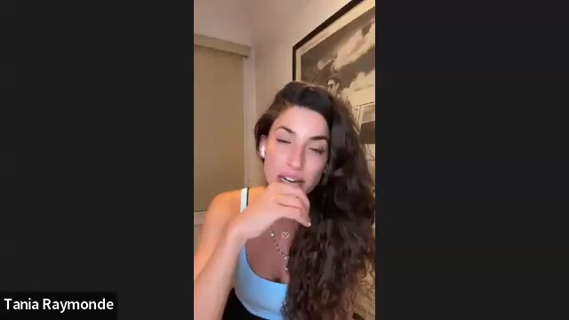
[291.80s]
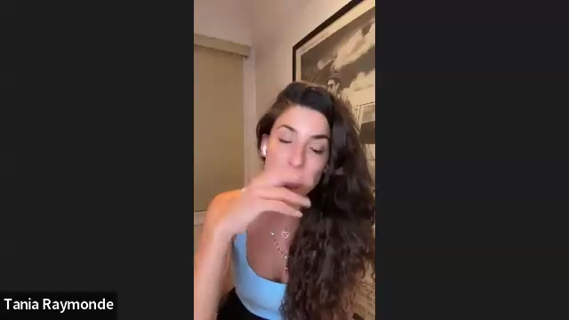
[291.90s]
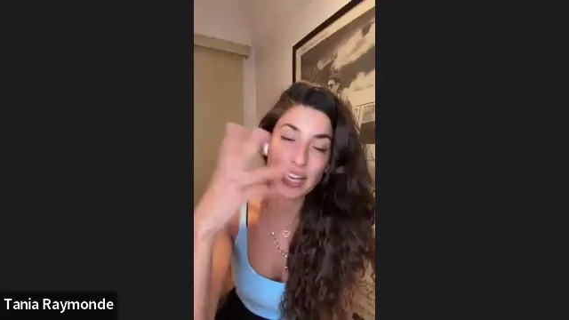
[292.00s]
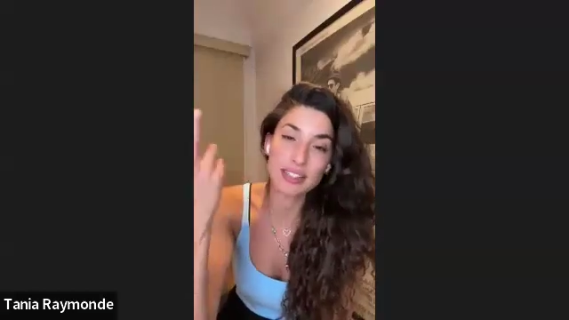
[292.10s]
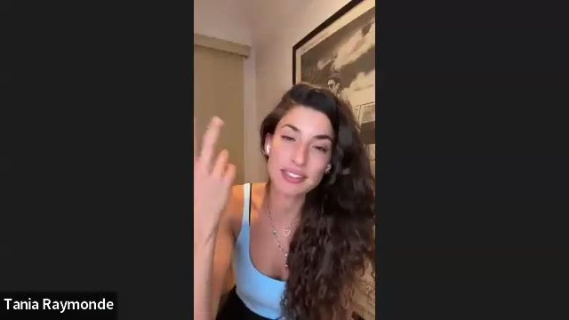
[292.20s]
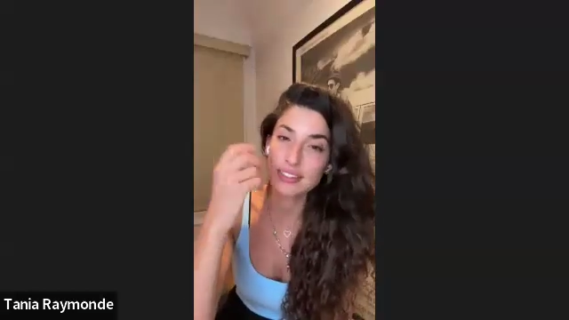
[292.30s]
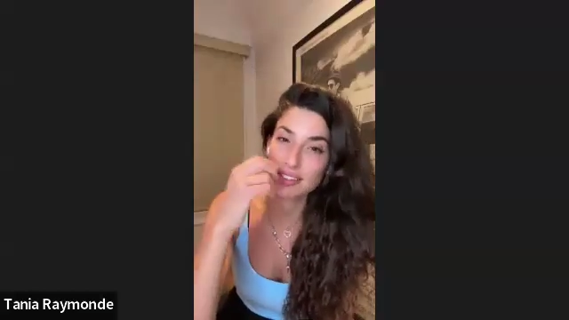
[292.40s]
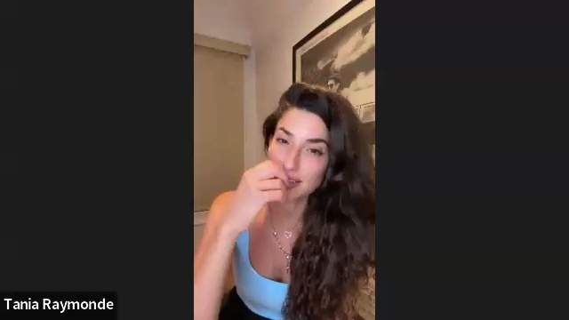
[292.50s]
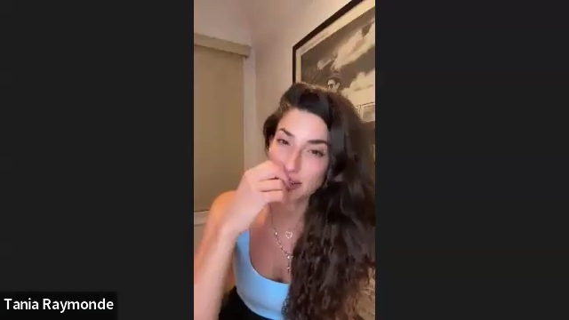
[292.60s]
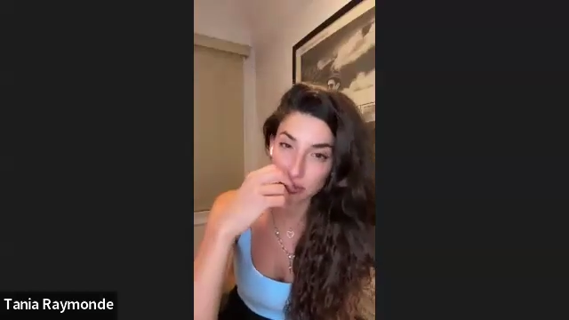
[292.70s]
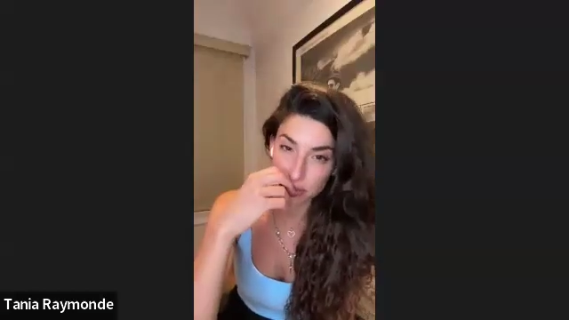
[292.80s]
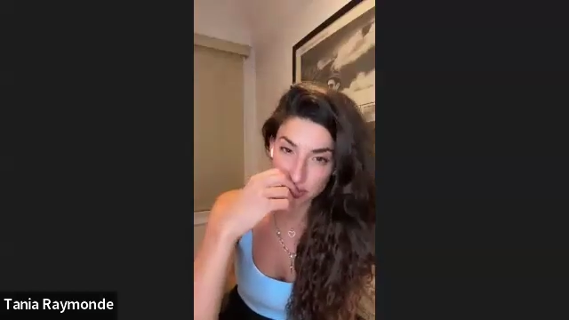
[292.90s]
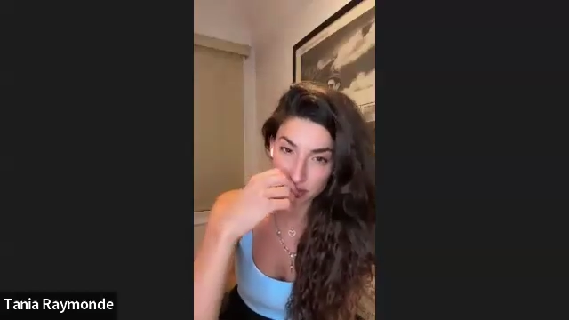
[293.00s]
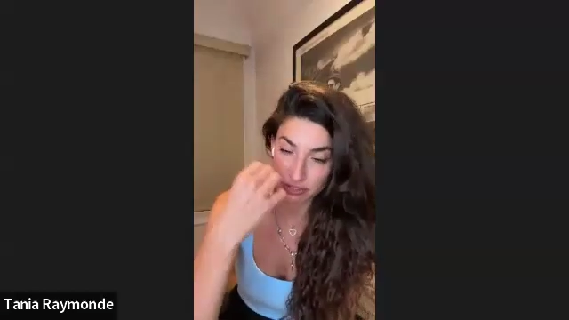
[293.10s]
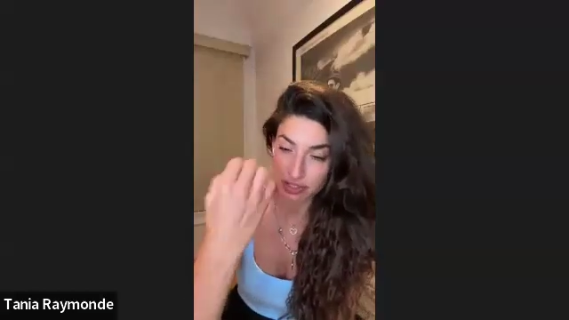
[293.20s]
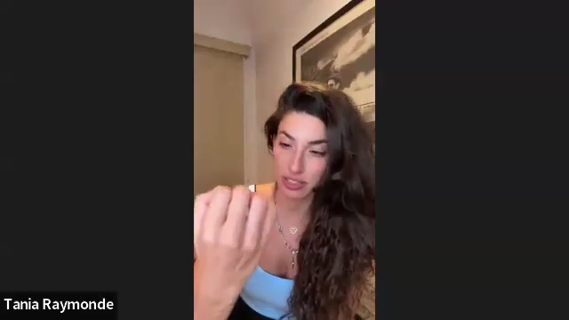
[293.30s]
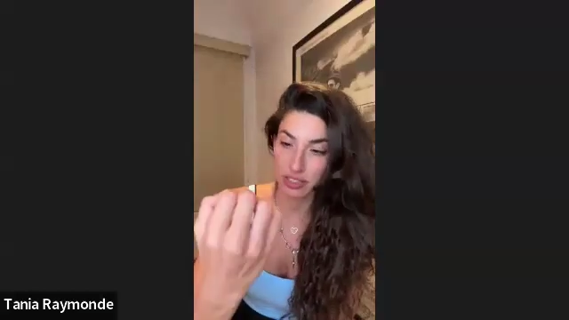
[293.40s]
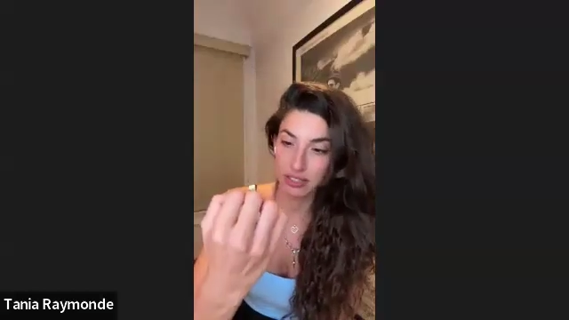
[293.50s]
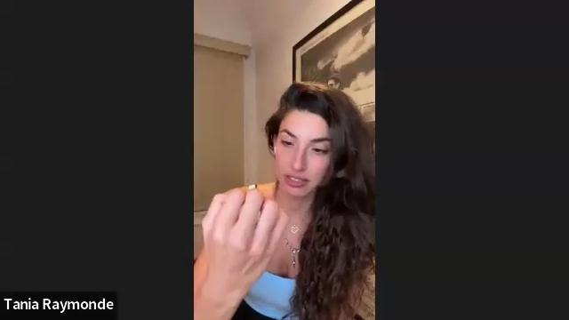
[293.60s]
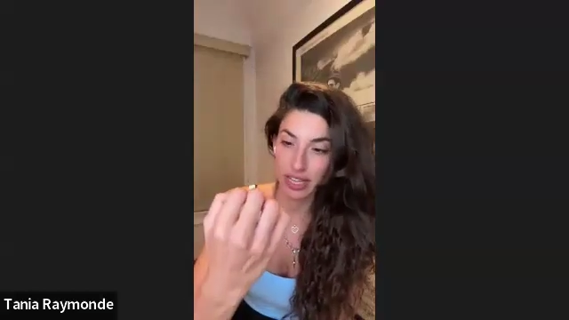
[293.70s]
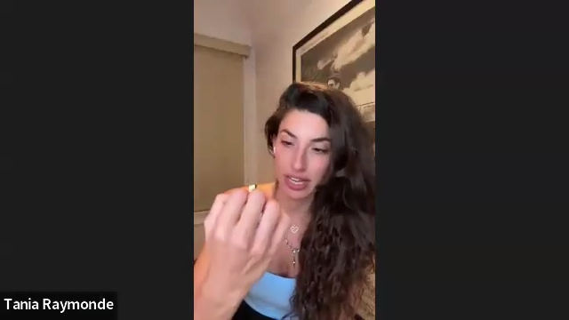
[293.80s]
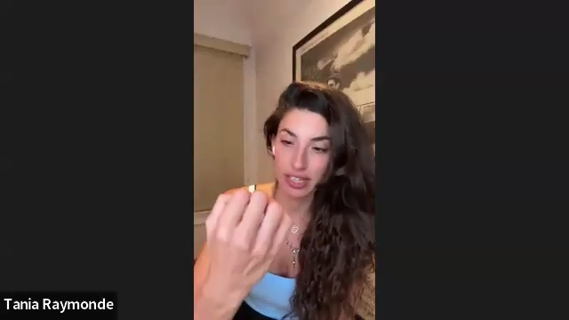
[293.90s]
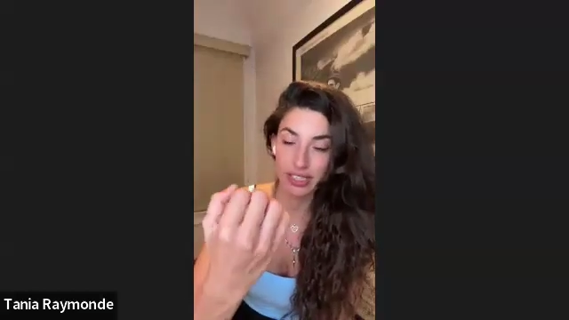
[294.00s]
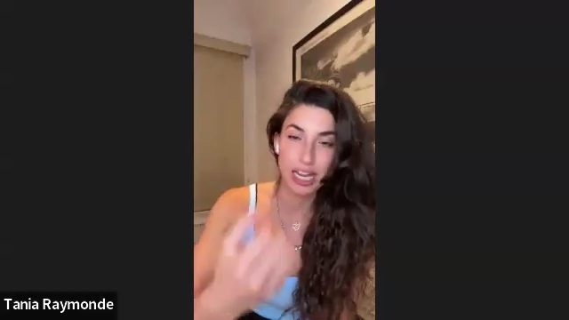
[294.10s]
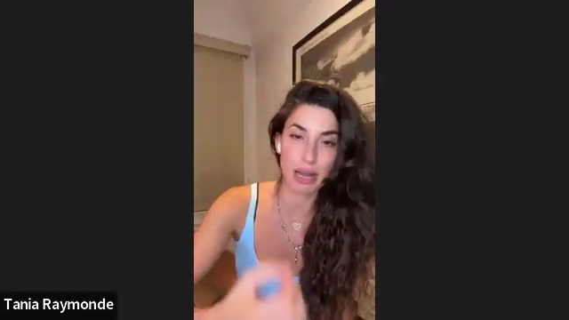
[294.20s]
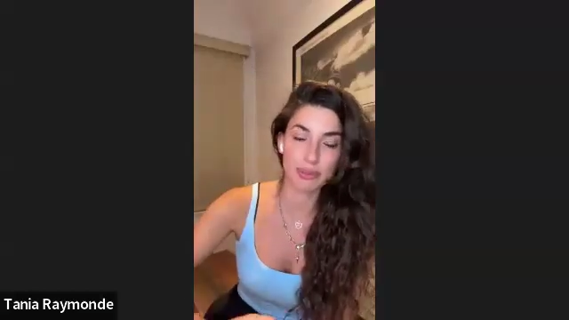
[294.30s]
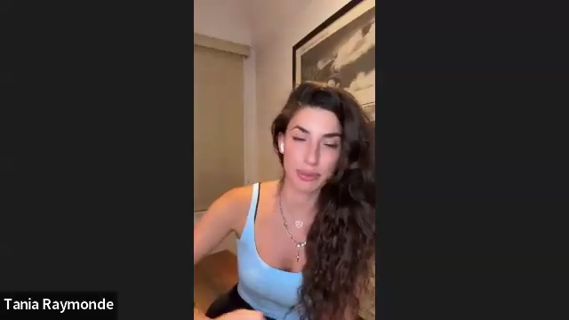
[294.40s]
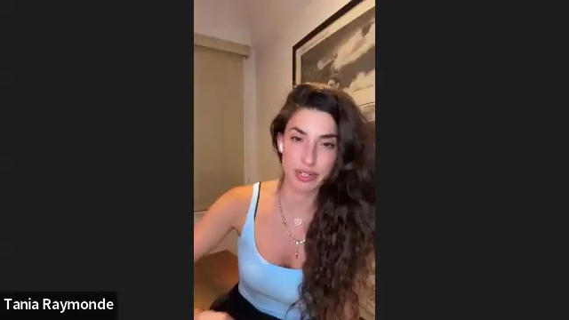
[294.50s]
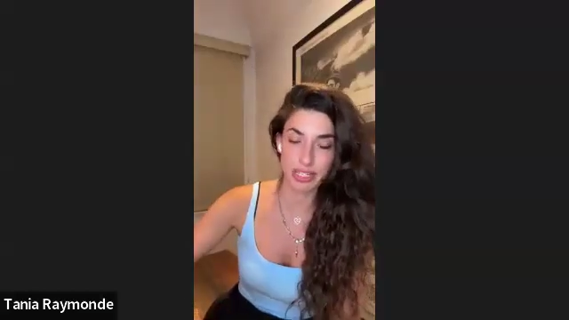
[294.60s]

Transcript: but I guess, you know, you just have to like adapt or